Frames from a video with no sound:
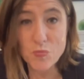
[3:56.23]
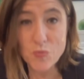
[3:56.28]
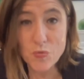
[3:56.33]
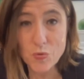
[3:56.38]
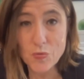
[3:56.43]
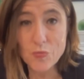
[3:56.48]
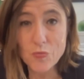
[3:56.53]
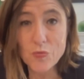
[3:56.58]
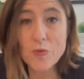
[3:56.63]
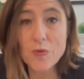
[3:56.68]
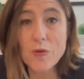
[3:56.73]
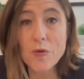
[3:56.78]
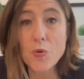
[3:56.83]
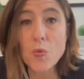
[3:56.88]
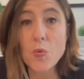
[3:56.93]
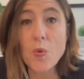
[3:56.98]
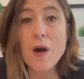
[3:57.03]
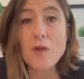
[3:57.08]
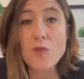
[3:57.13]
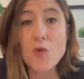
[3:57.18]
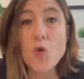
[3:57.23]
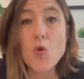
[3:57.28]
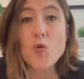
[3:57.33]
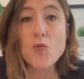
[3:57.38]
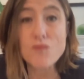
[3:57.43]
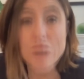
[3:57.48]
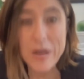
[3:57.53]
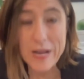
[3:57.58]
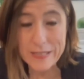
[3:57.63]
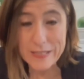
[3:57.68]
move who are
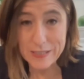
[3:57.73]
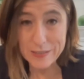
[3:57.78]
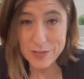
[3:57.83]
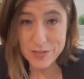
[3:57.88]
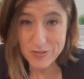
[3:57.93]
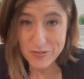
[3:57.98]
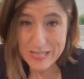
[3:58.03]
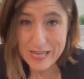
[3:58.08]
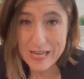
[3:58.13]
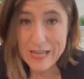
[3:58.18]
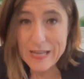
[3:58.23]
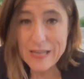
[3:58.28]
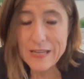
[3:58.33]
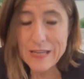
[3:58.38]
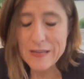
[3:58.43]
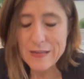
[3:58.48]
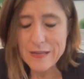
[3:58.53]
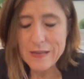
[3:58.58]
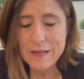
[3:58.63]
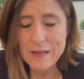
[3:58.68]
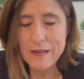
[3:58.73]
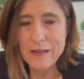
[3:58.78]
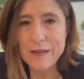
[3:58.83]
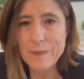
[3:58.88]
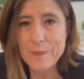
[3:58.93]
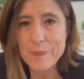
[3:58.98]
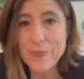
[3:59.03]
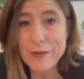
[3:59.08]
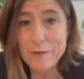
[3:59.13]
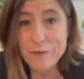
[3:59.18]
already today
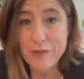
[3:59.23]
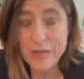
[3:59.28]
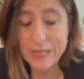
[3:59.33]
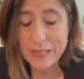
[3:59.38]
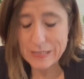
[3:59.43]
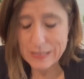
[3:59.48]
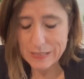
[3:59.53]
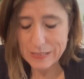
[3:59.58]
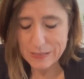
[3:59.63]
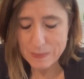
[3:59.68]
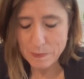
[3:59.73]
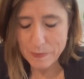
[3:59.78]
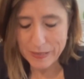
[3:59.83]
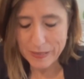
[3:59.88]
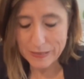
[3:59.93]
affected